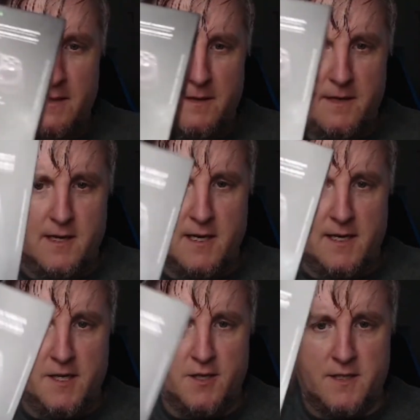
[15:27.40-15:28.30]

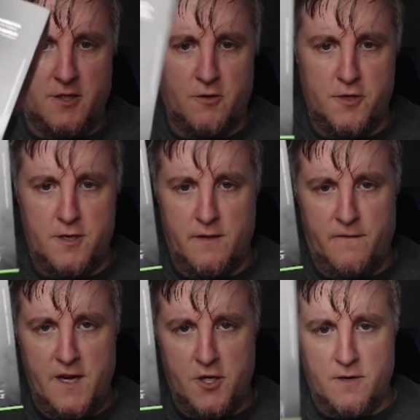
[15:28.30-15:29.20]
It just shows you the
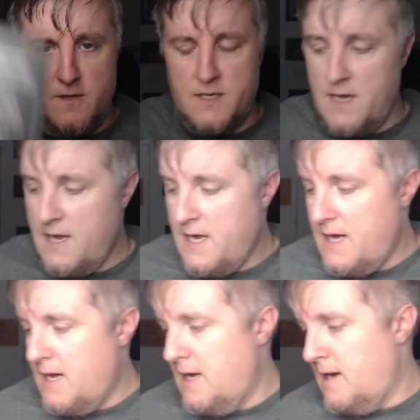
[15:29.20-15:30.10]
features.
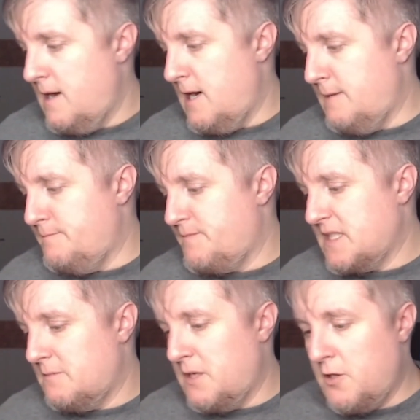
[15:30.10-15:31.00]

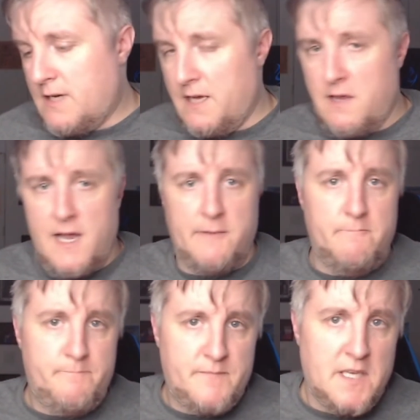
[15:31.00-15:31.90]
But look online.
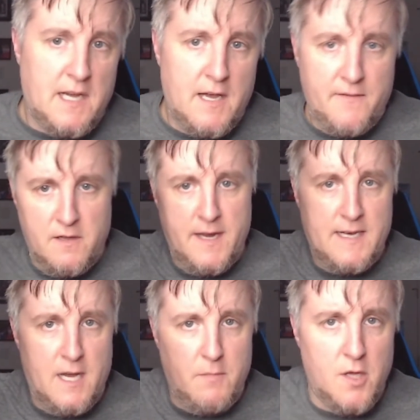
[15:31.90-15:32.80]
I'll have the link
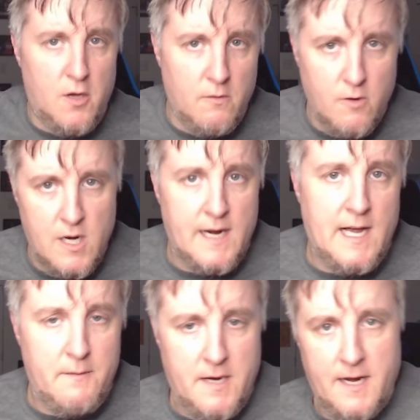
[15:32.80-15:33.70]
down below where I
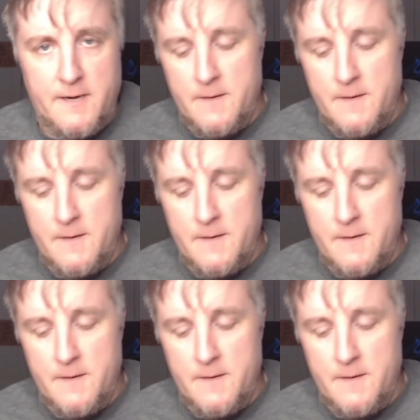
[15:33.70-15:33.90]
got mine.